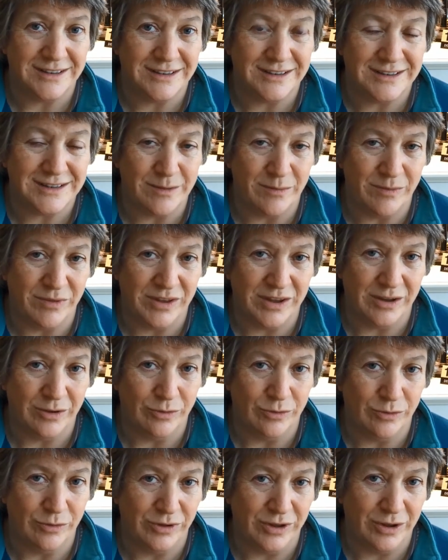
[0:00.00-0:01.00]
something,
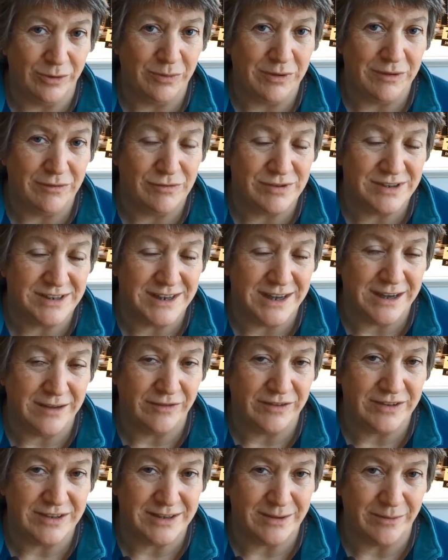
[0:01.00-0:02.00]
or that we've
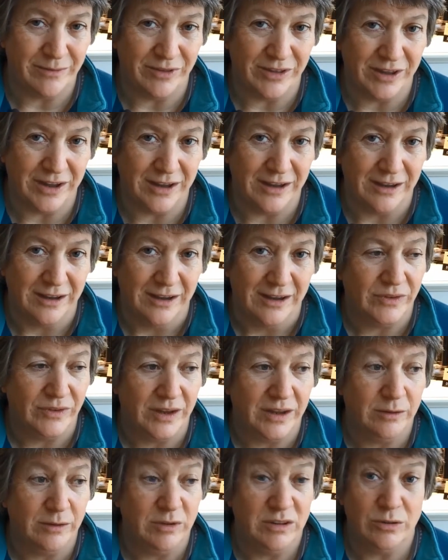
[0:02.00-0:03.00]
received something,
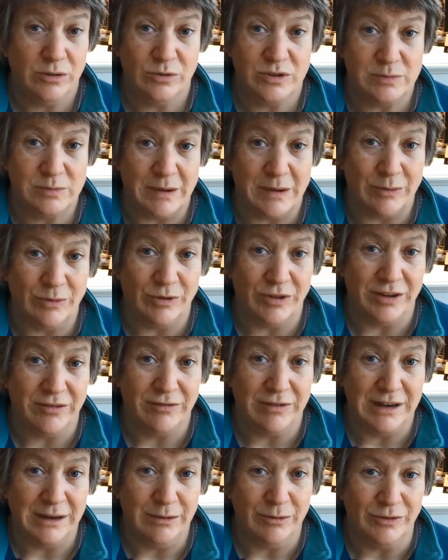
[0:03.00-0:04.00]
and that we've thought about what they
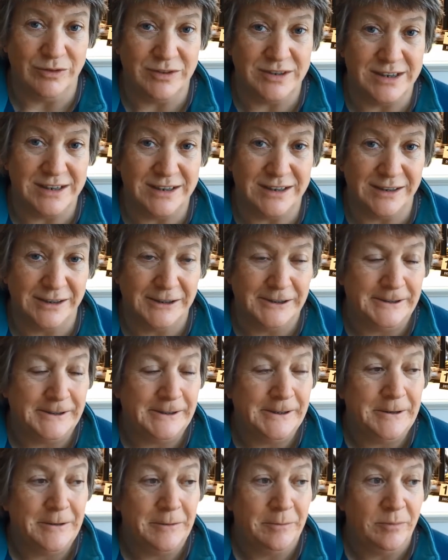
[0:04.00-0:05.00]
really wanted.
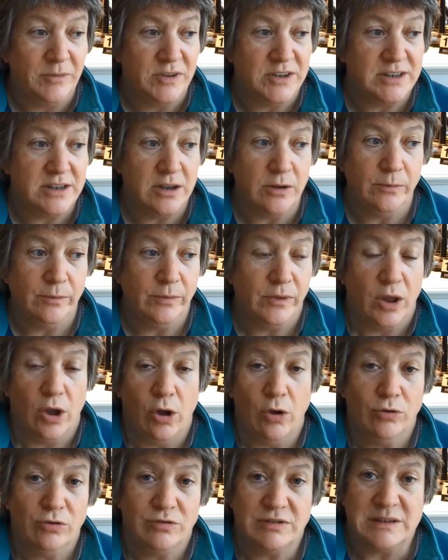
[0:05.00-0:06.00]
So
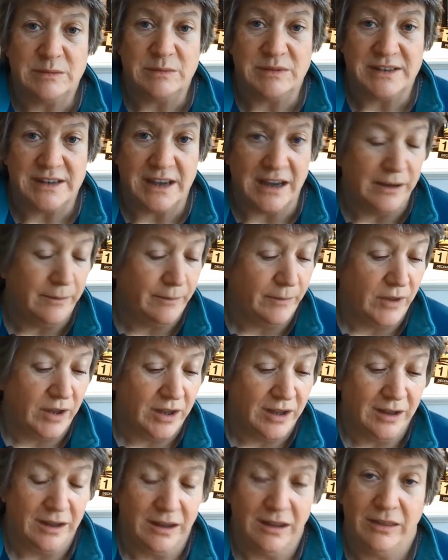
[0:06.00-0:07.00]
on Christmas Day,
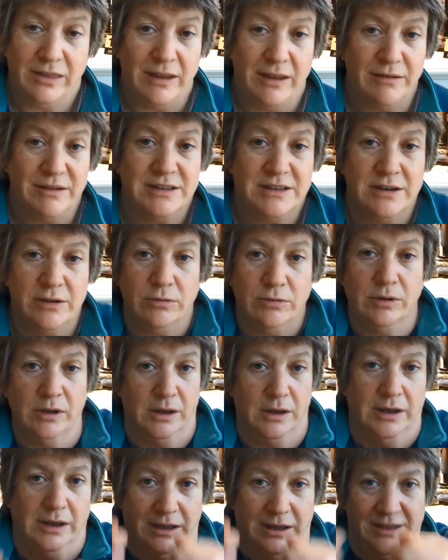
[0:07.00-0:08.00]
uh, there is no,
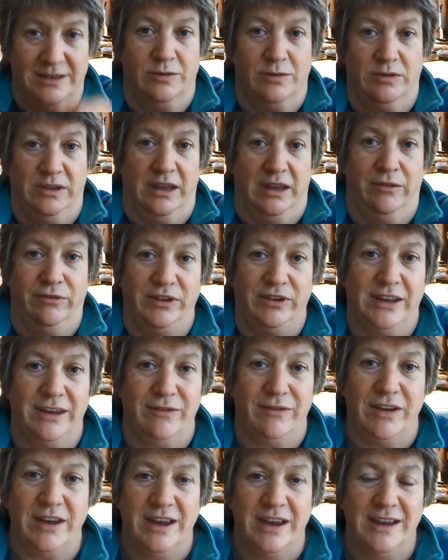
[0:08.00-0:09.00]
there's no gift
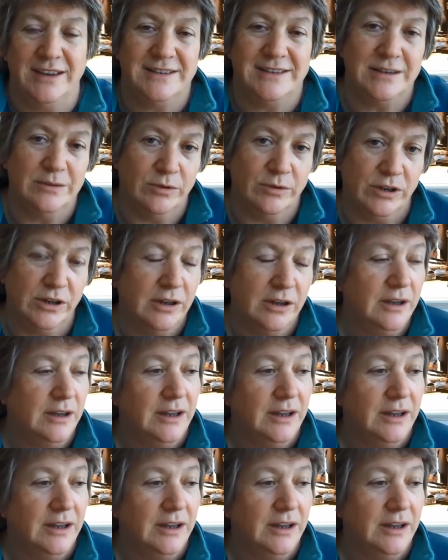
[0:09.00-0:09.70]
giving, as it were.